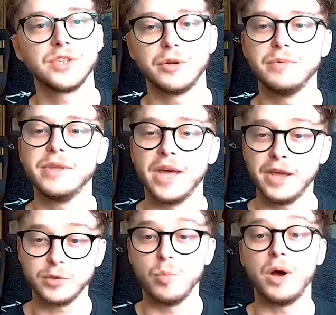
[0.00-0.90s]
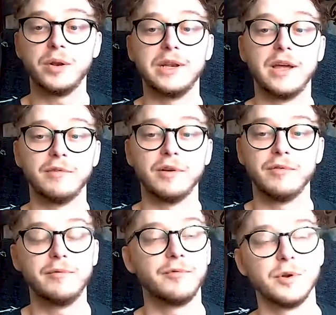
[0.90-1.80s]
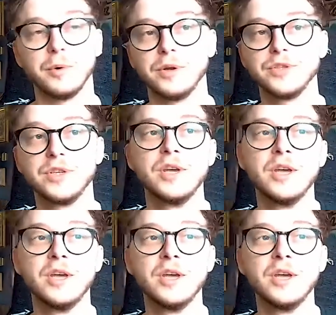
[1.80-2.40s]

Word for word: So yeah, that's one level of influence.